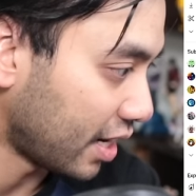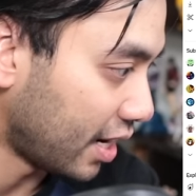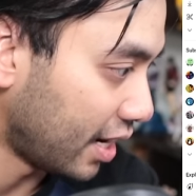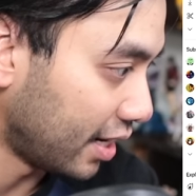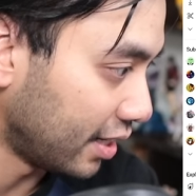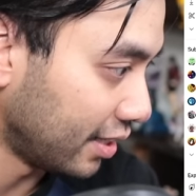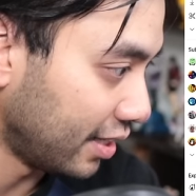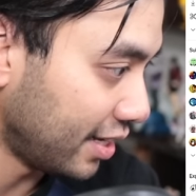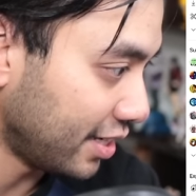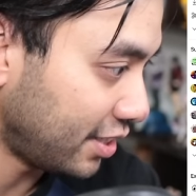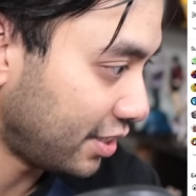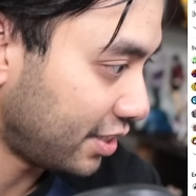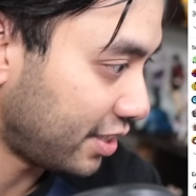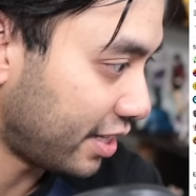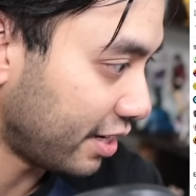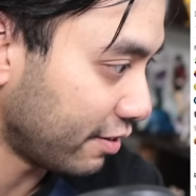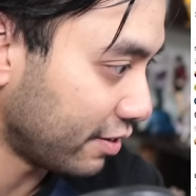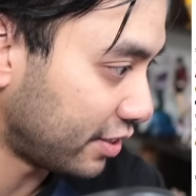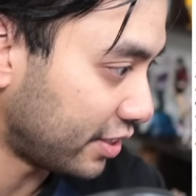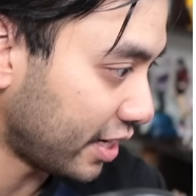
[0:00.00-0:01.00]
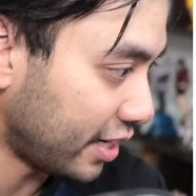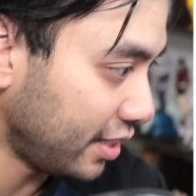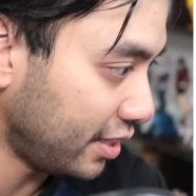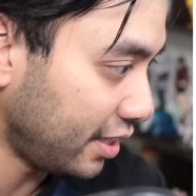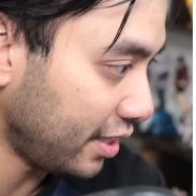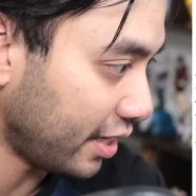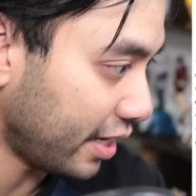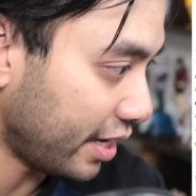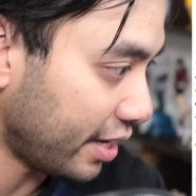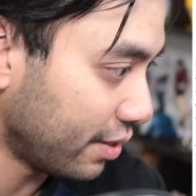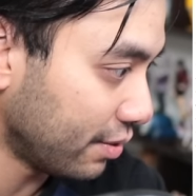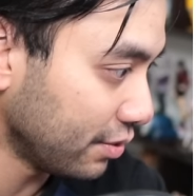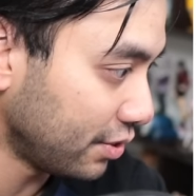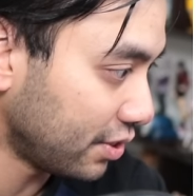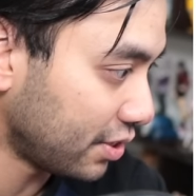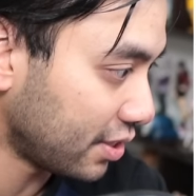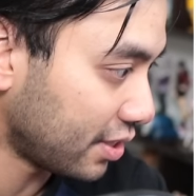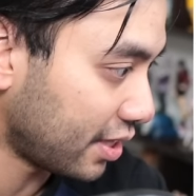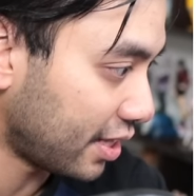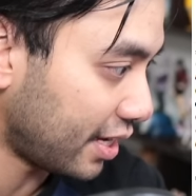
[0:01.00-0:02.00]
Unless there is anything
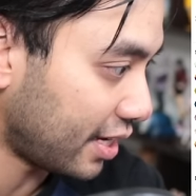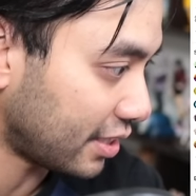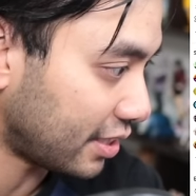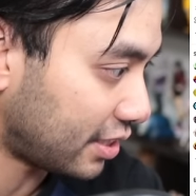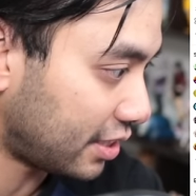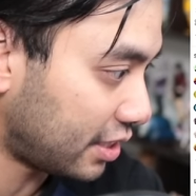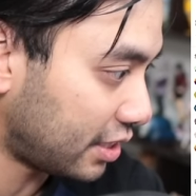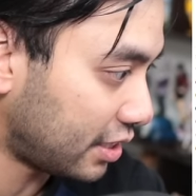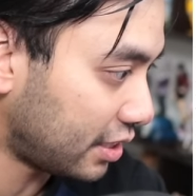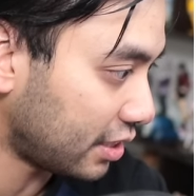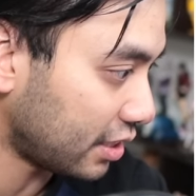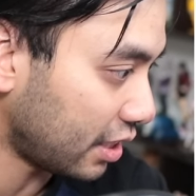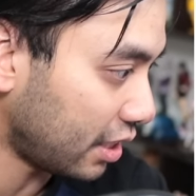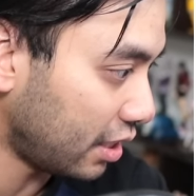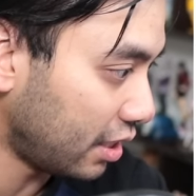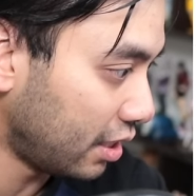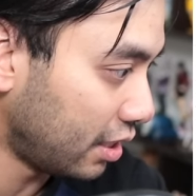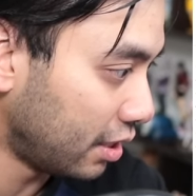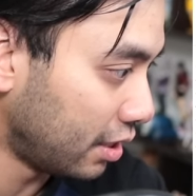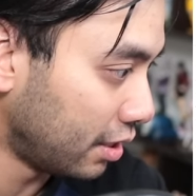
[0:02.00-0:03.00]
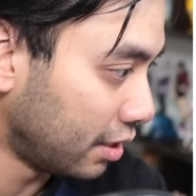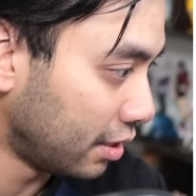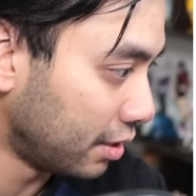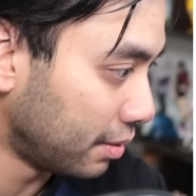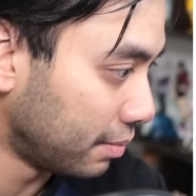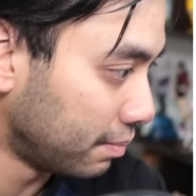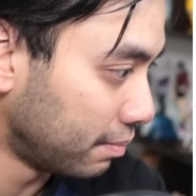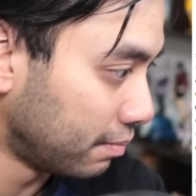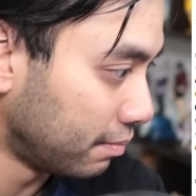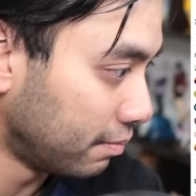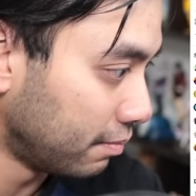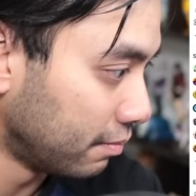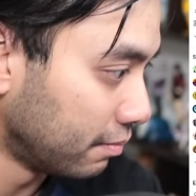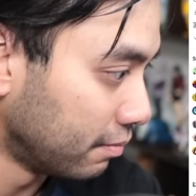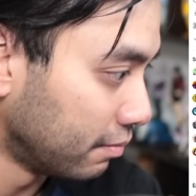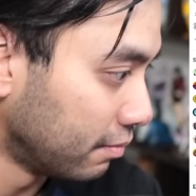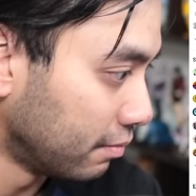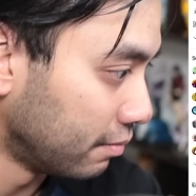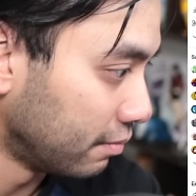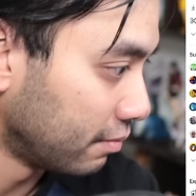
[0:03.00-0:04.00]
else that
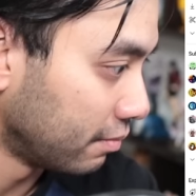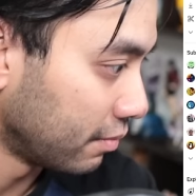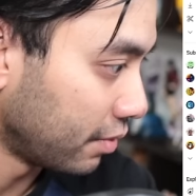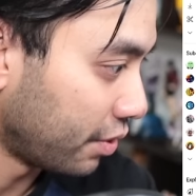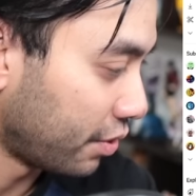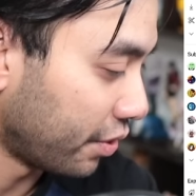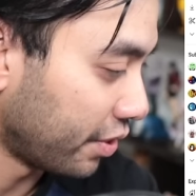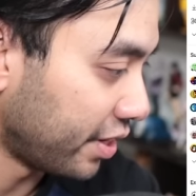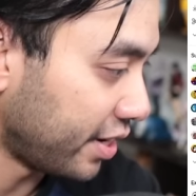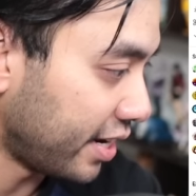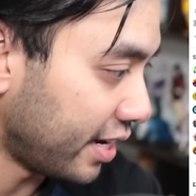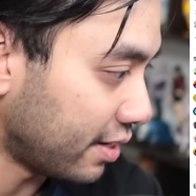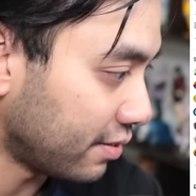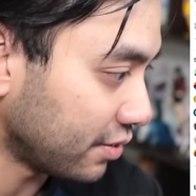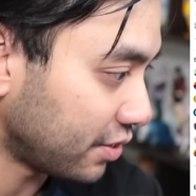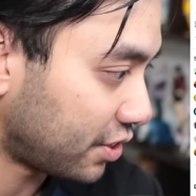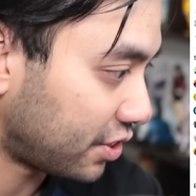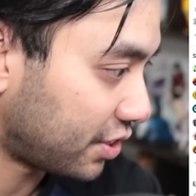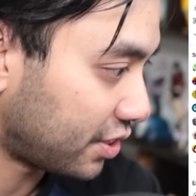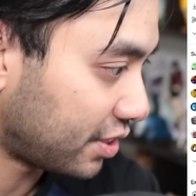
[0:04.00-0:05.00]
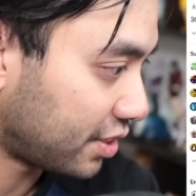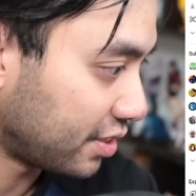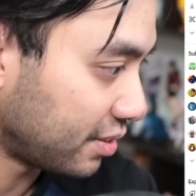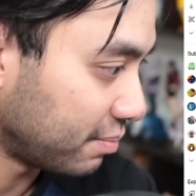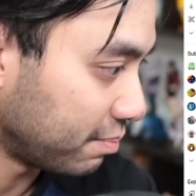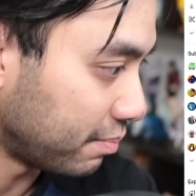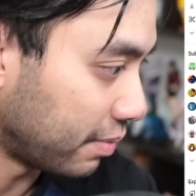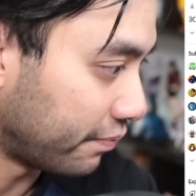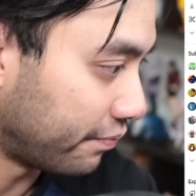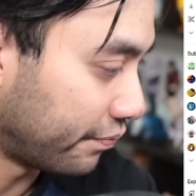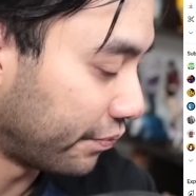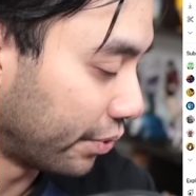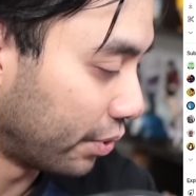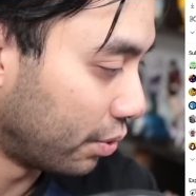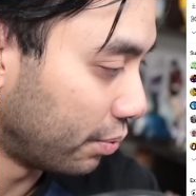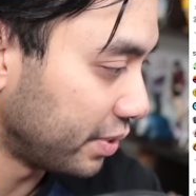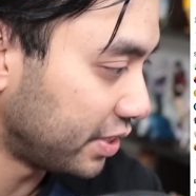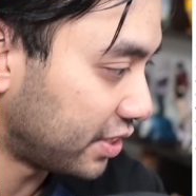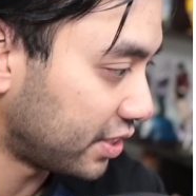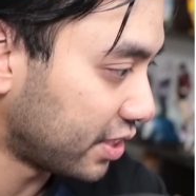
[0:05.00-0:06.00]
got announced before
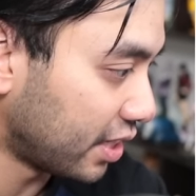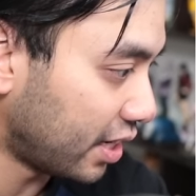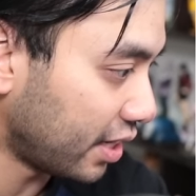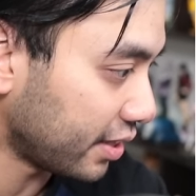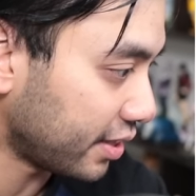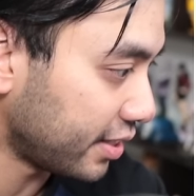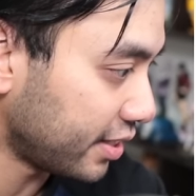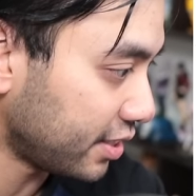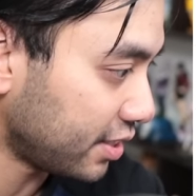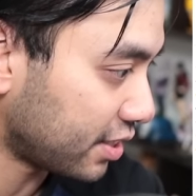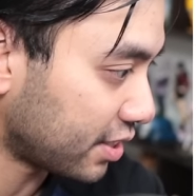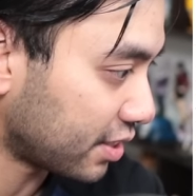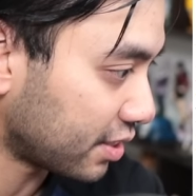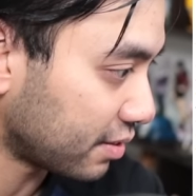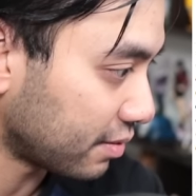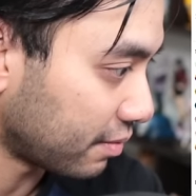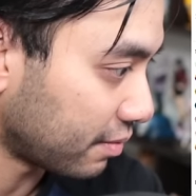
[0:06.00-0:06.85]
we start this.